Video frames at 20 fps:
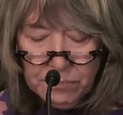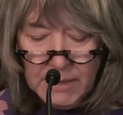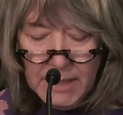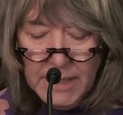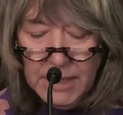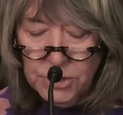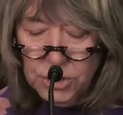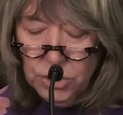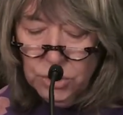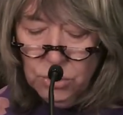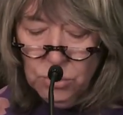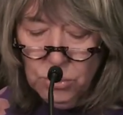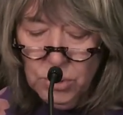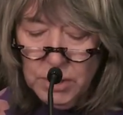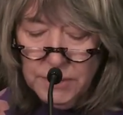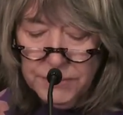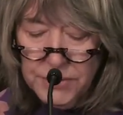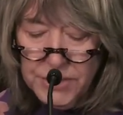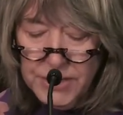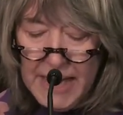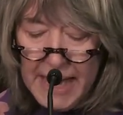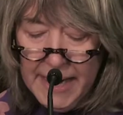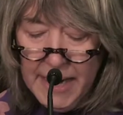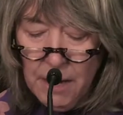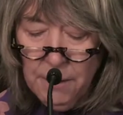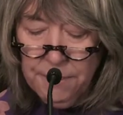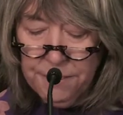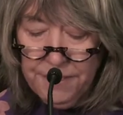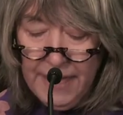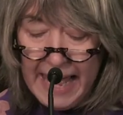He too could have sat
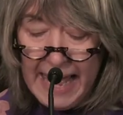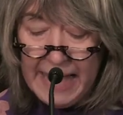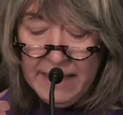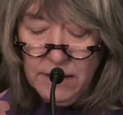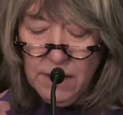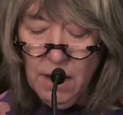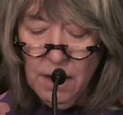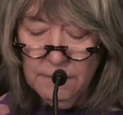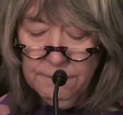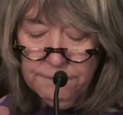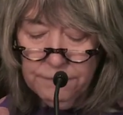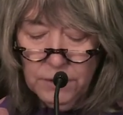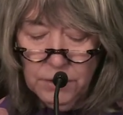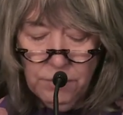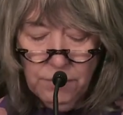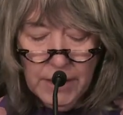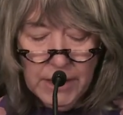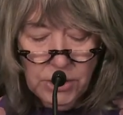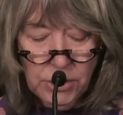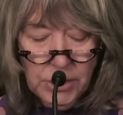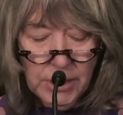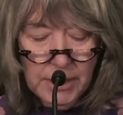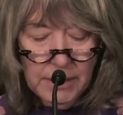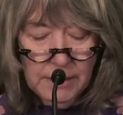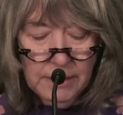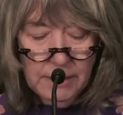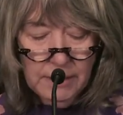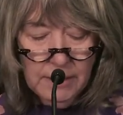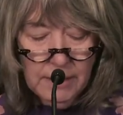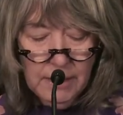out that
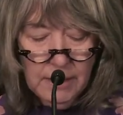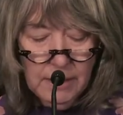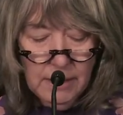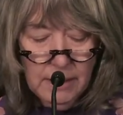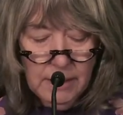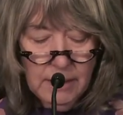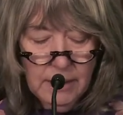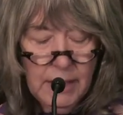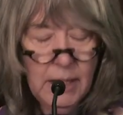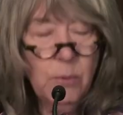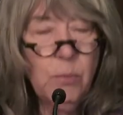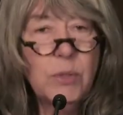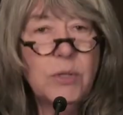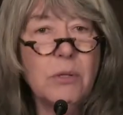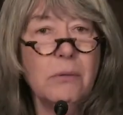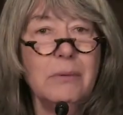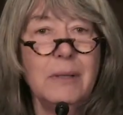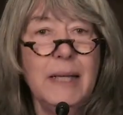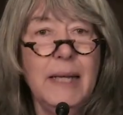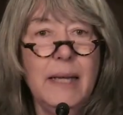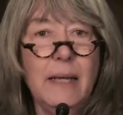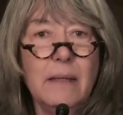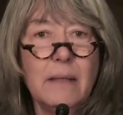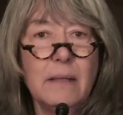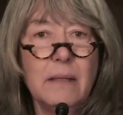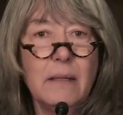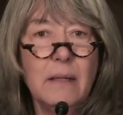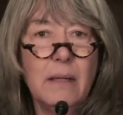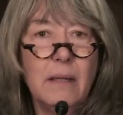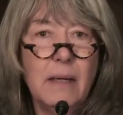conflagration. He was
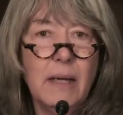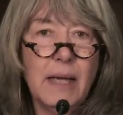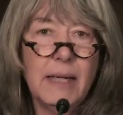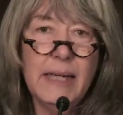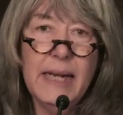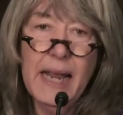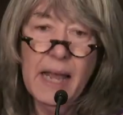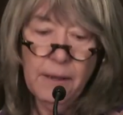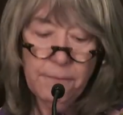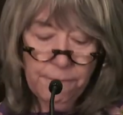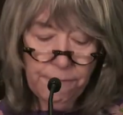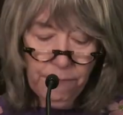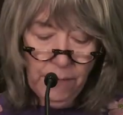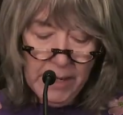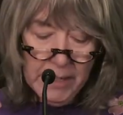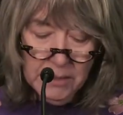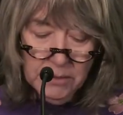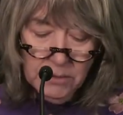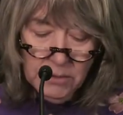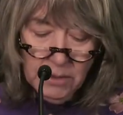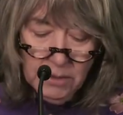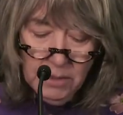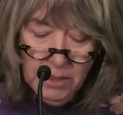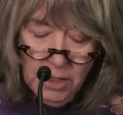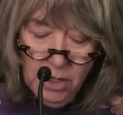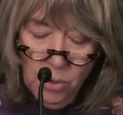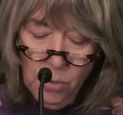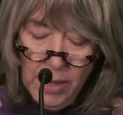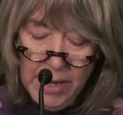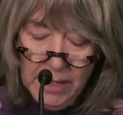elite, and he had friends in the
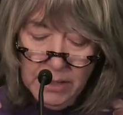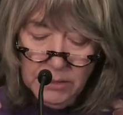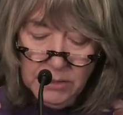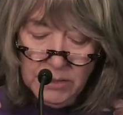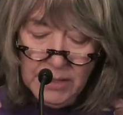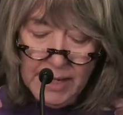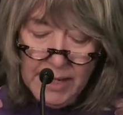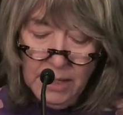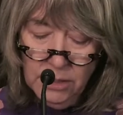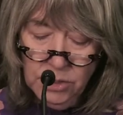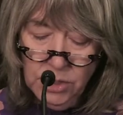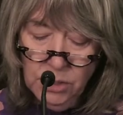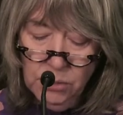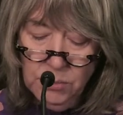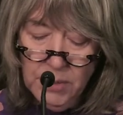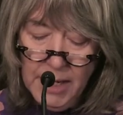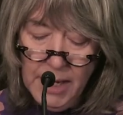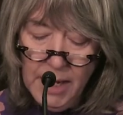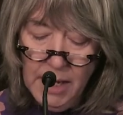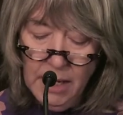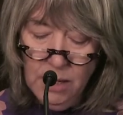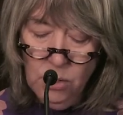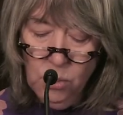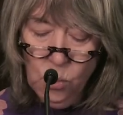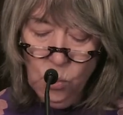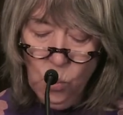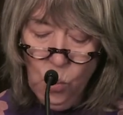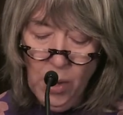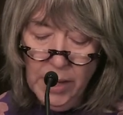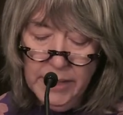US and UK
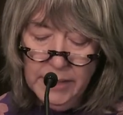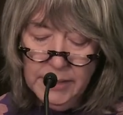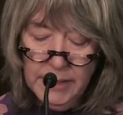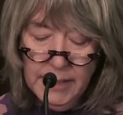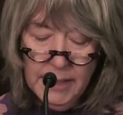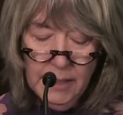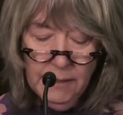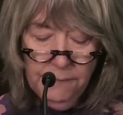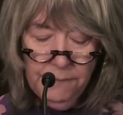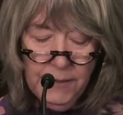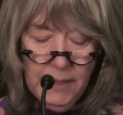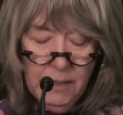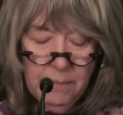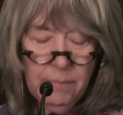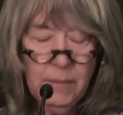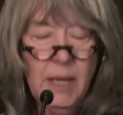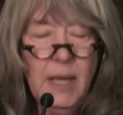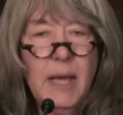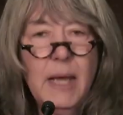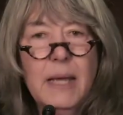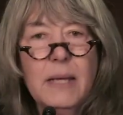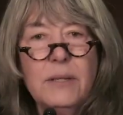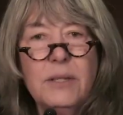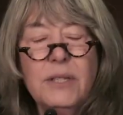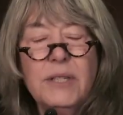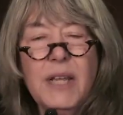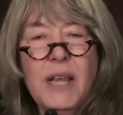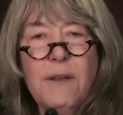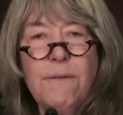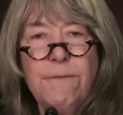who wanted to give him
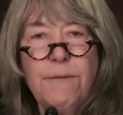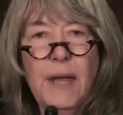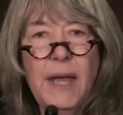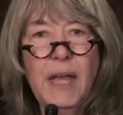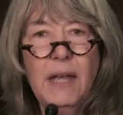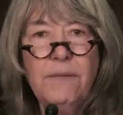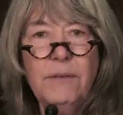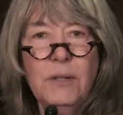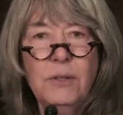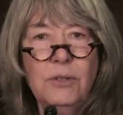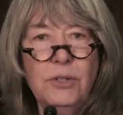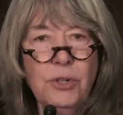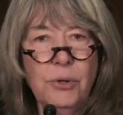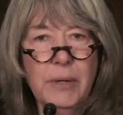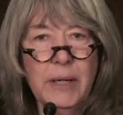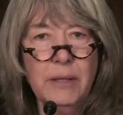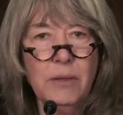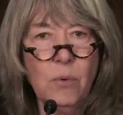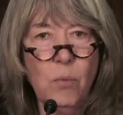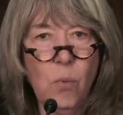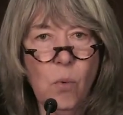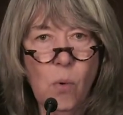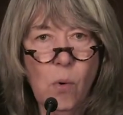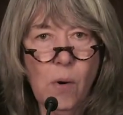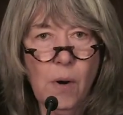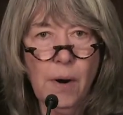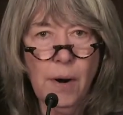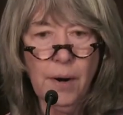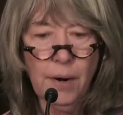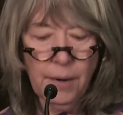safe haven during the
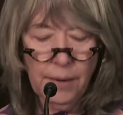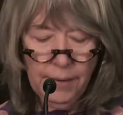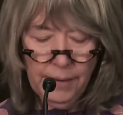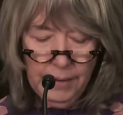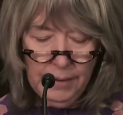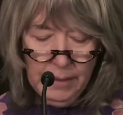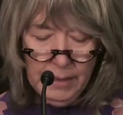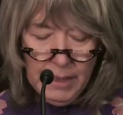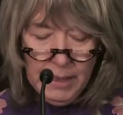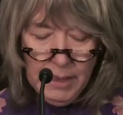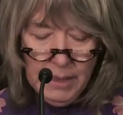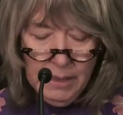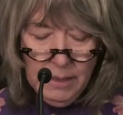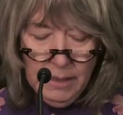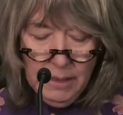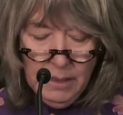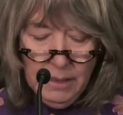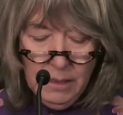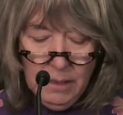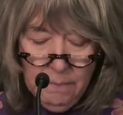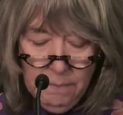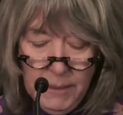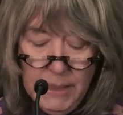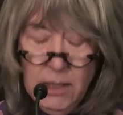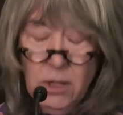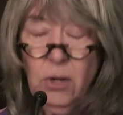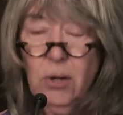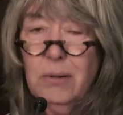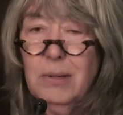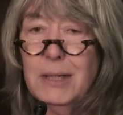war, but
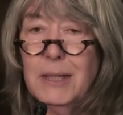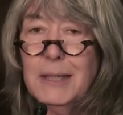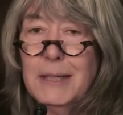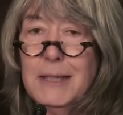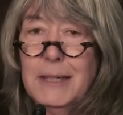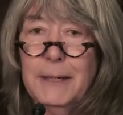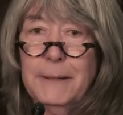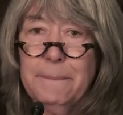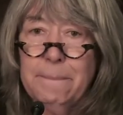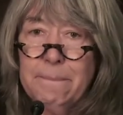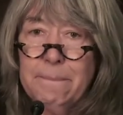he couldn't.